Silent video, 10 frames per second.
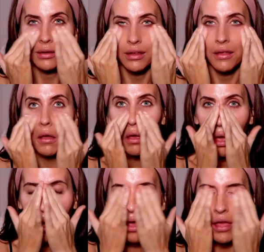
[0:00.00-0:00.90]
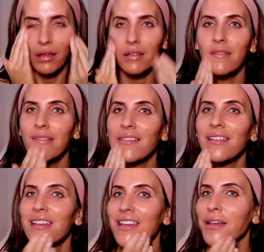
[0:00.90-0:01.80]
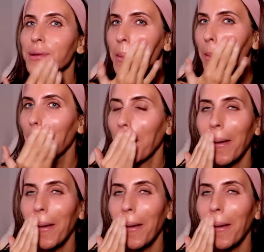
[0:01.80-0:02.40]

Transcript: (silence)